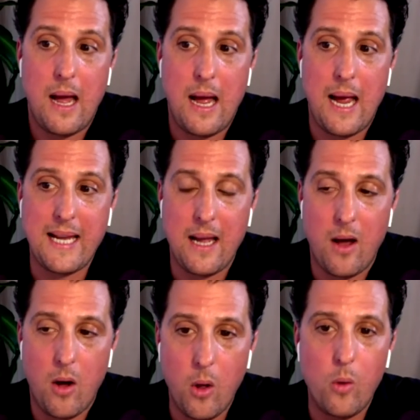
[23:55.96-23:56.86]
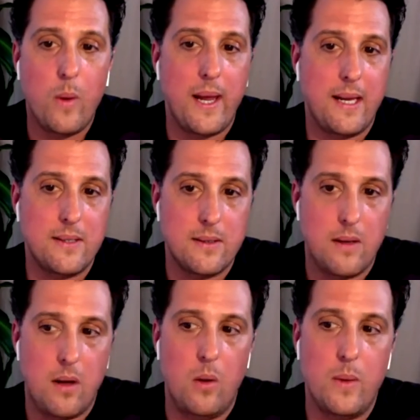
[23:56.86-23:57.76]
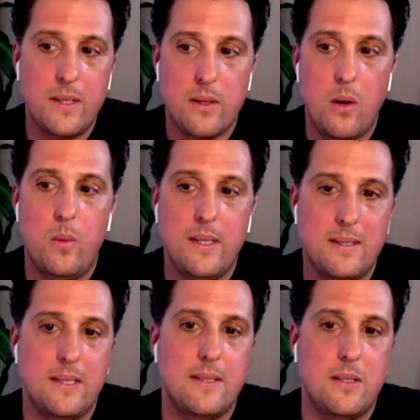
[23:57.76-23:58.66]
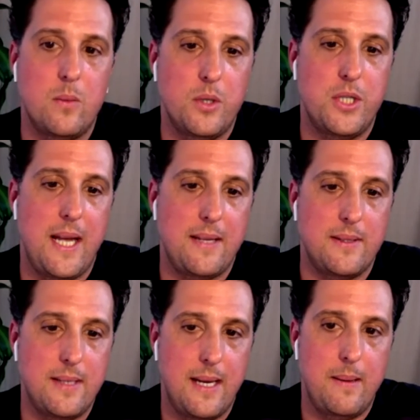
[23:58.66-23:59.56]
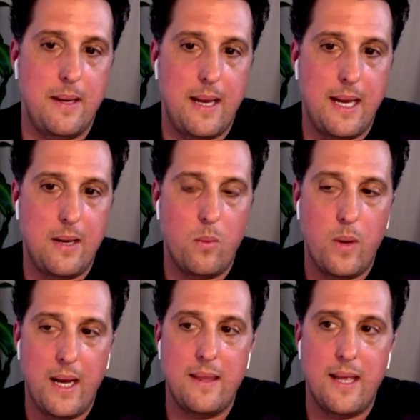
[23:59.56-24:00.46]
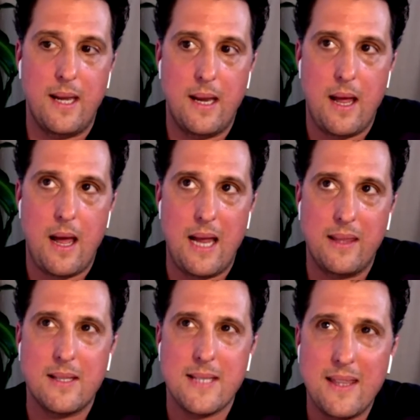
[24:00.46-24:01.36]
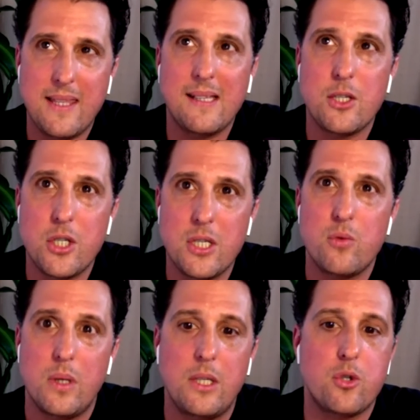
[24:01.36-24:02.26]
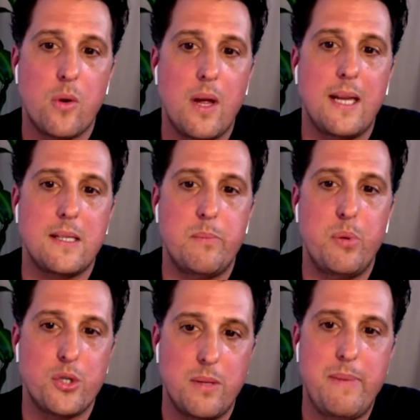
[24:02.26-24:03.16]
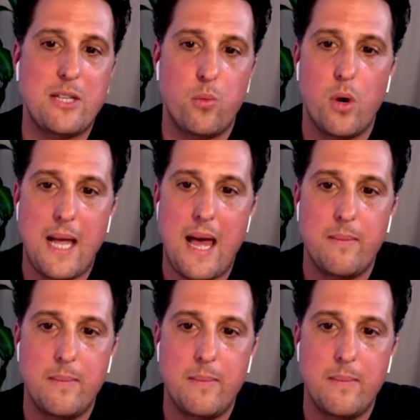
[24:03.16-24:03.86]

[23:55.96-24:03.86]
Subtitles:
I always, always, always listen to what she has to say in a way that because I think that she's really trying to push the best work out